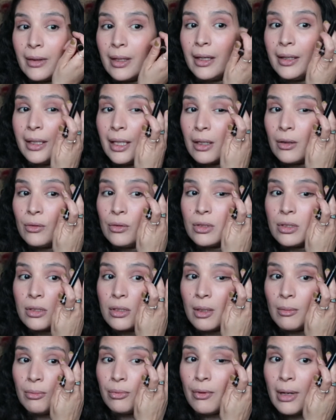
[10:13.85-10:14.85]
And I could
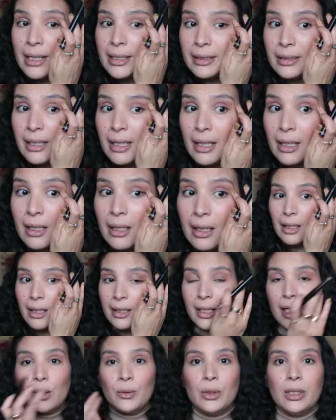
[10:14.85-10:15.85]
stop right there
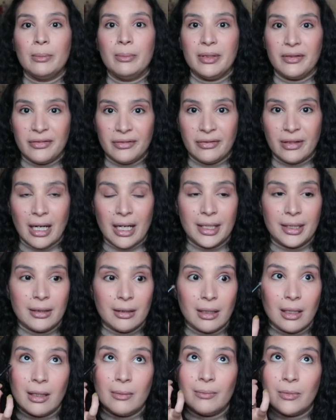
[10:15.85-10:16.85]
and I will be
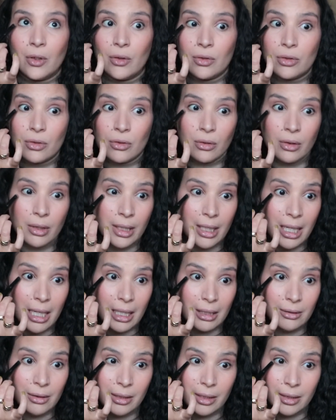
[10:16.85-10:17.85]
fine. I'm also gonna
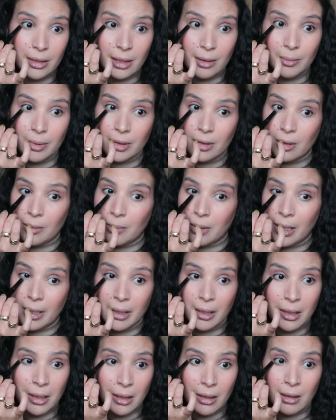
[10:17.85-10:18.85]
add a little bit on my
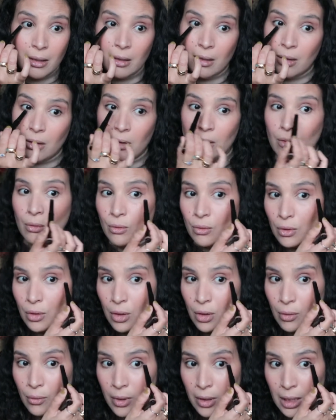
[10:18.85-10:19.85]

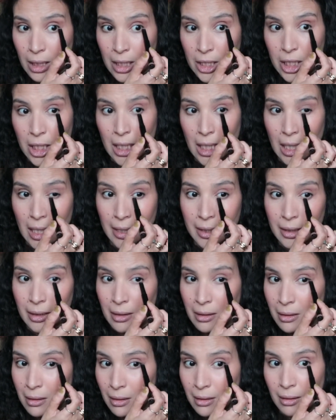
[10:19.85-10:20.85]
lower lash
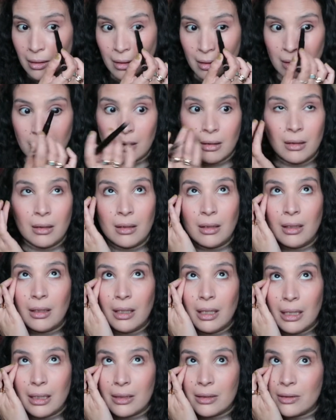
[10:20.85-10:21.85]
line,
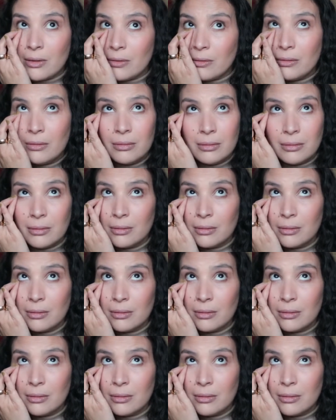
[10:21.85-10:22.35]
like so.